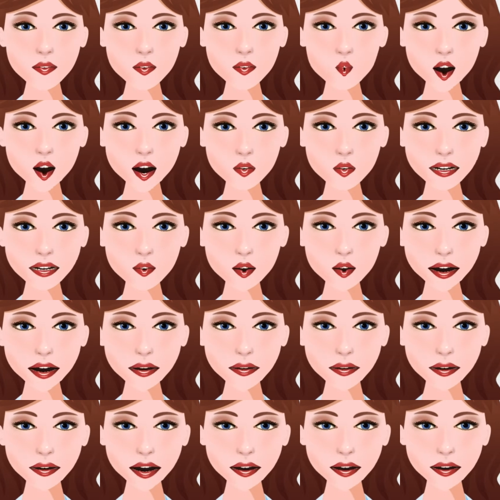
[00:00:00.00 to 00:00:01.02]
Jaws
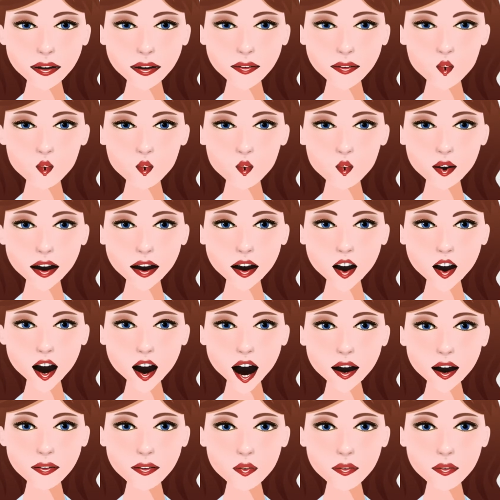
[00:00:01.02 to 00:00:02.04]
3D, Red
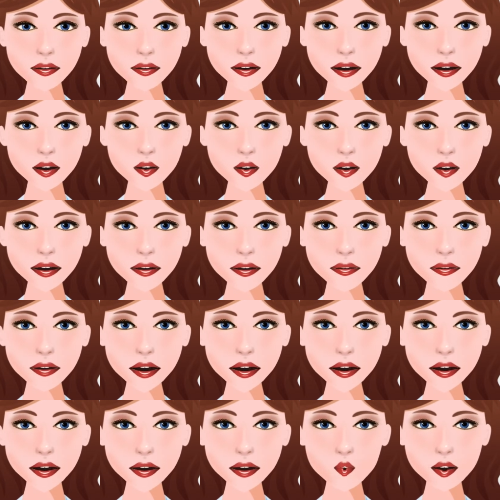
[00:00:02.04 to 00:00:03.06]
Dawn, and Some
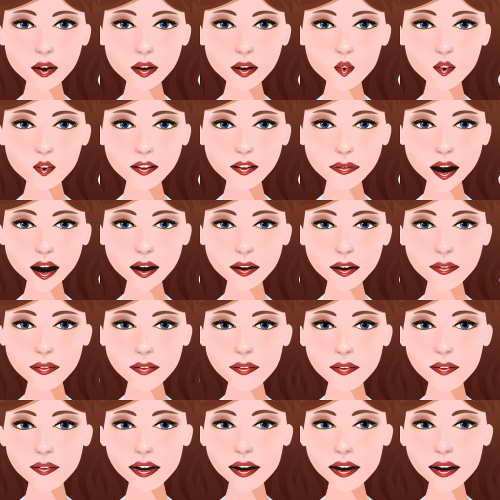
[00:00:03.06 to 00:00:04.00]
Kind of Wonderful.